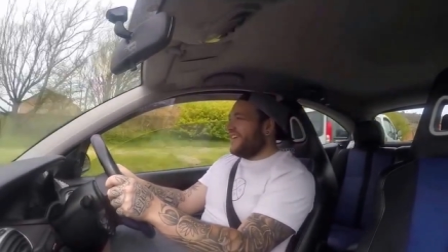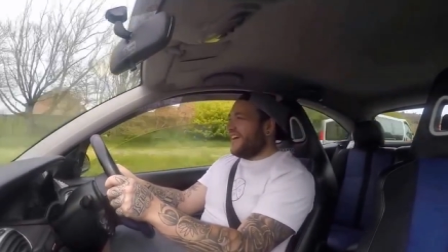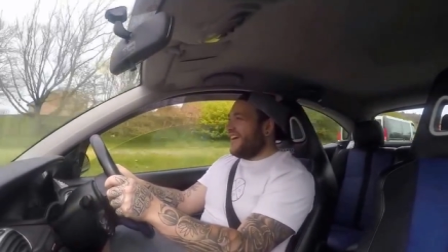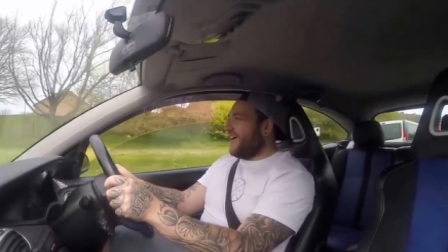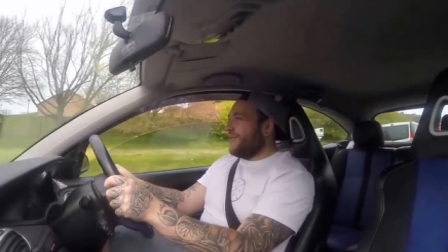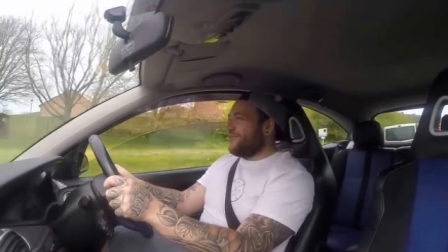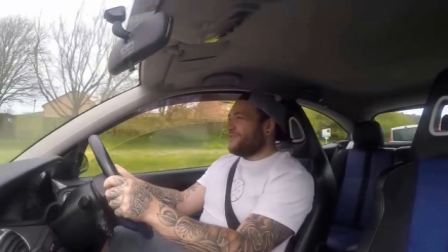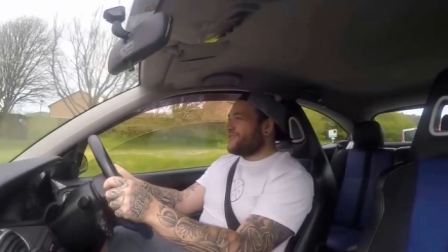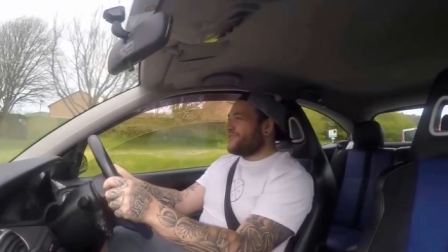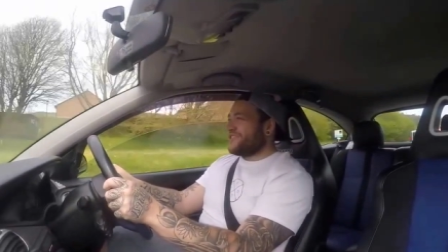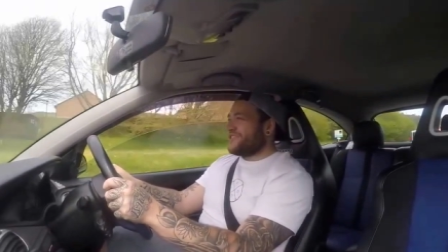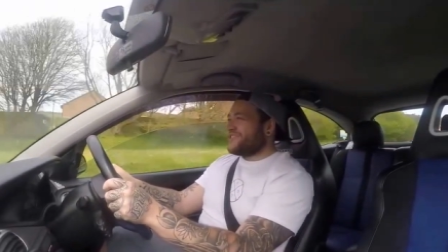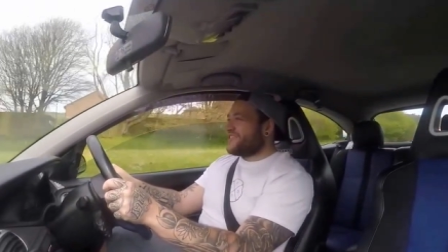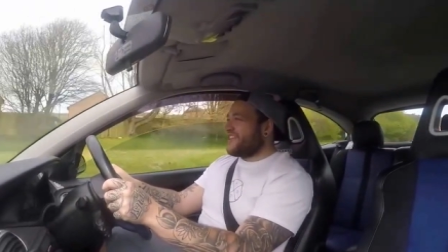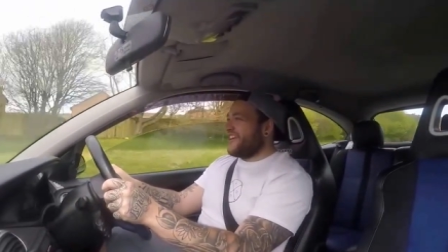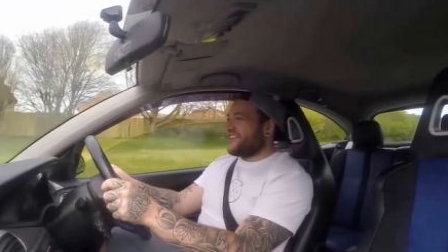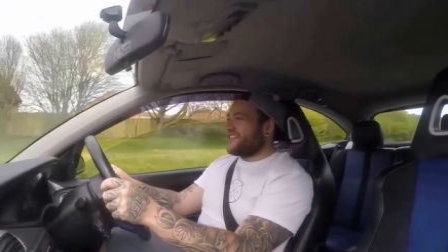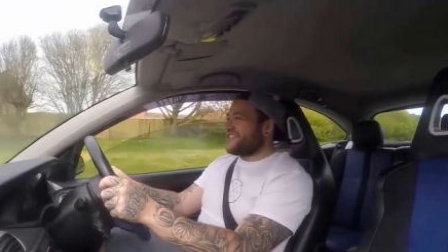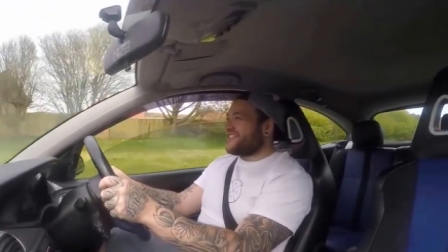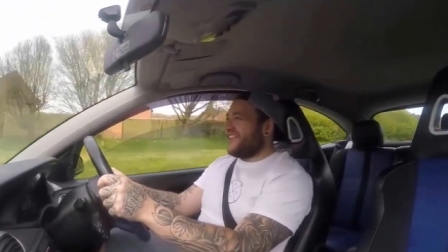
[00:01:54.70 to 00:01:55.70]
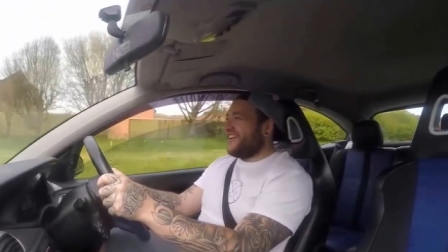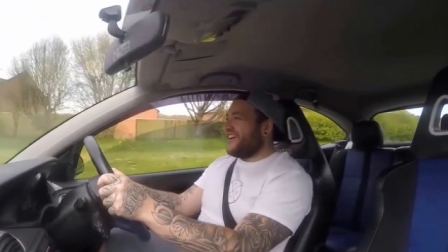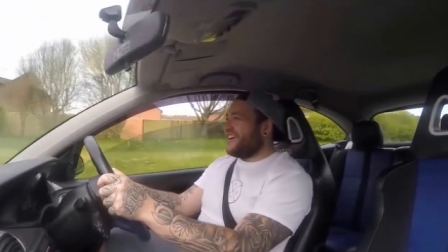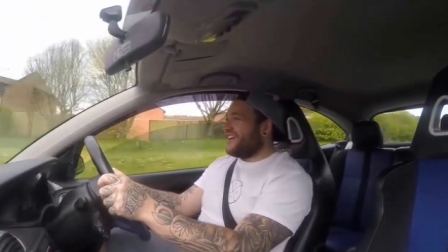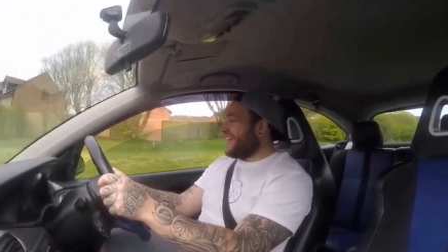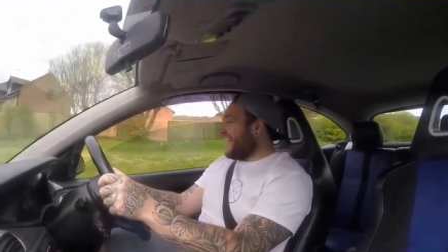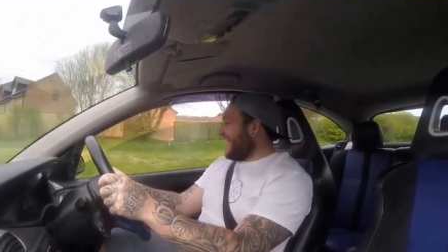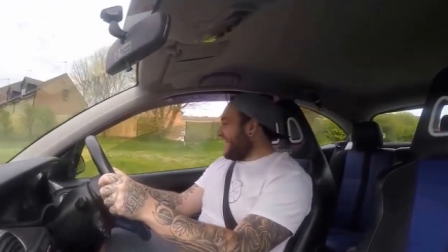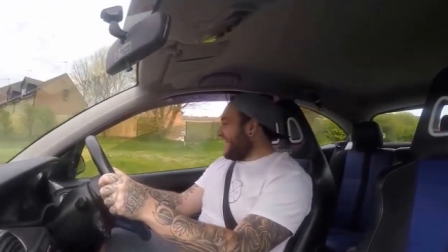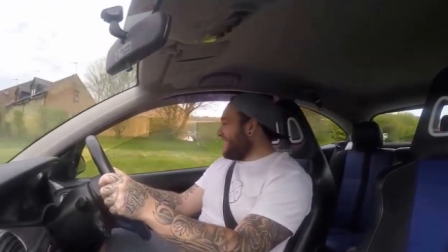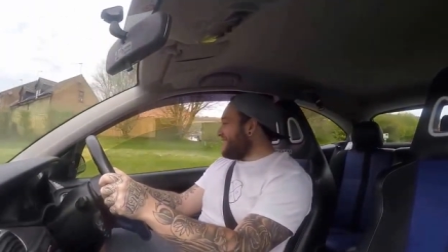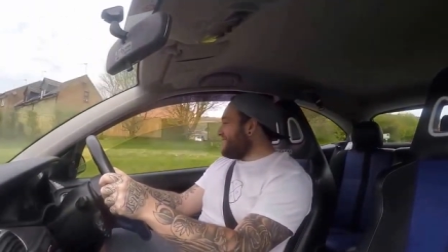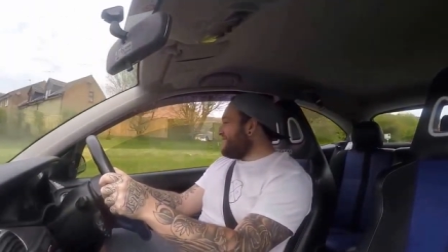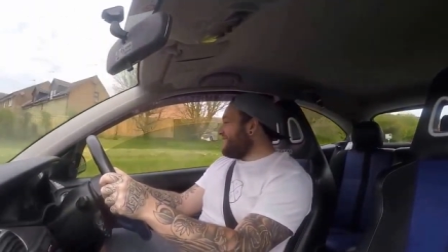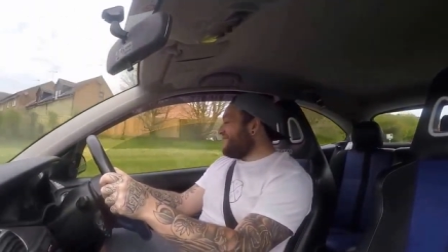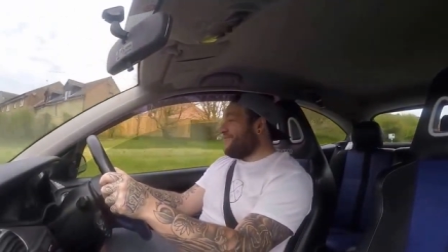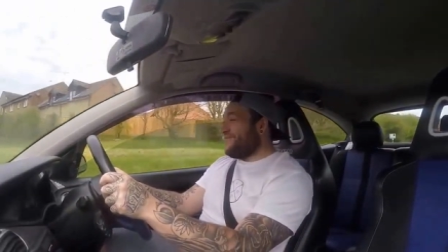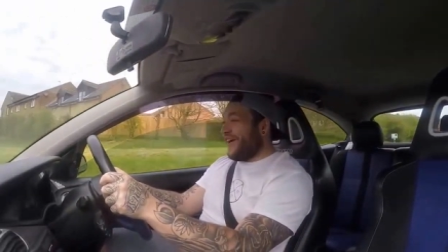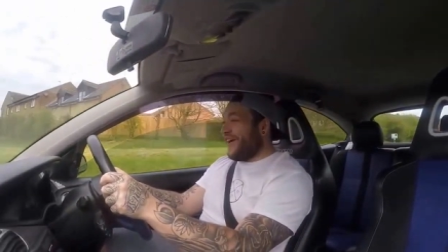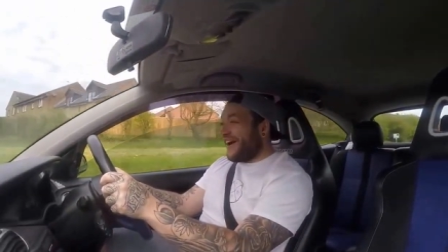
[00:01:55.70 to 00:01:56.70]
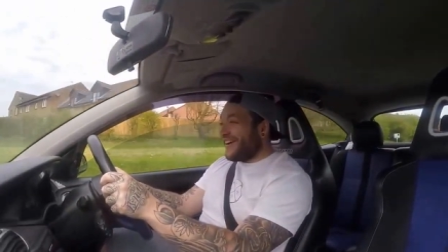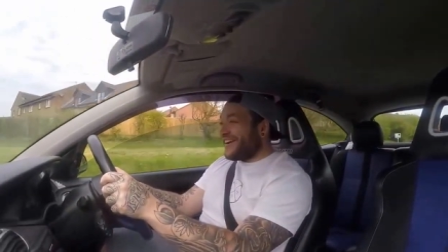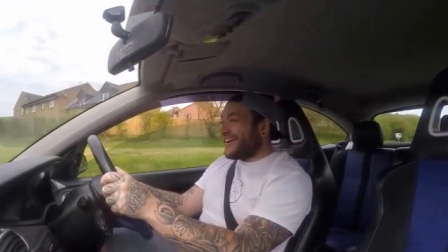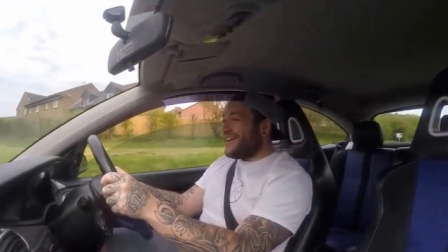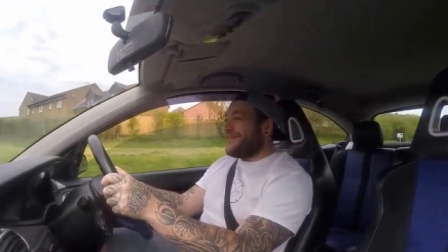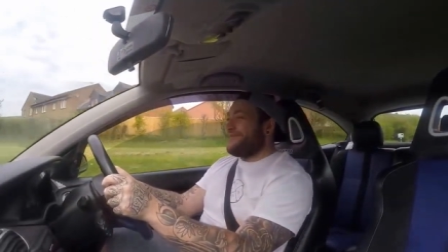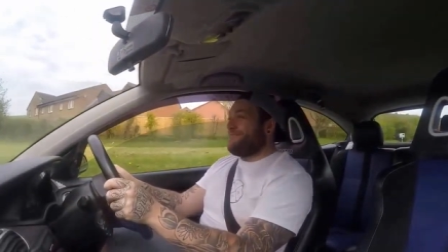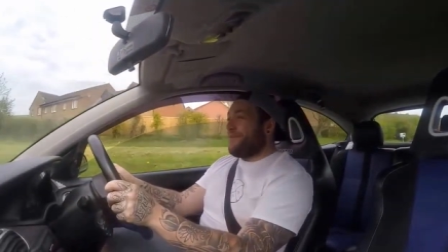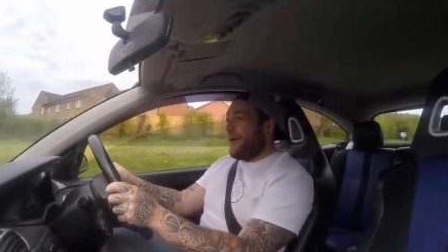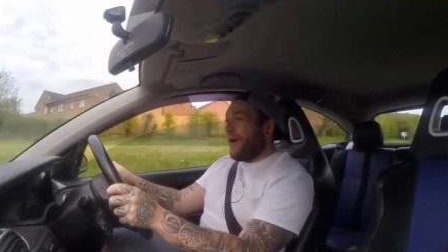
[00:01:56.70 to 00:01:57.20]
I was just so excited, and it fucking